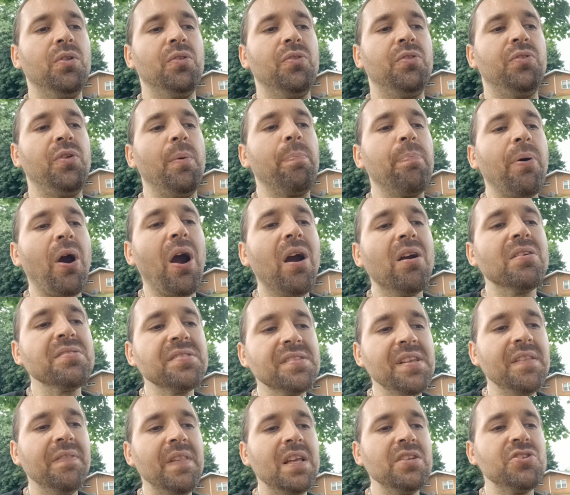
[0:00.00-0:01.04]
The
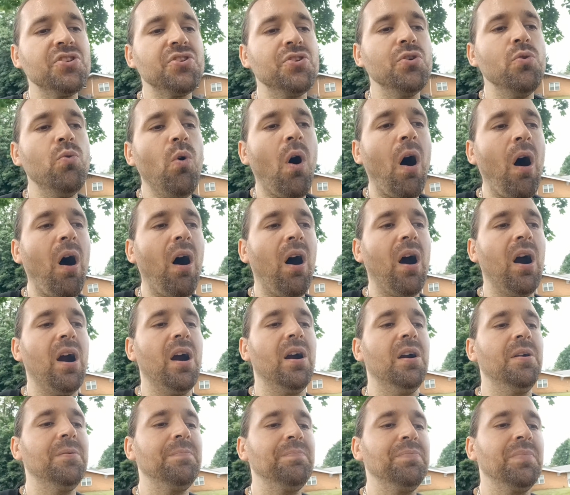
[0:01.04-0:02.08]
person that you are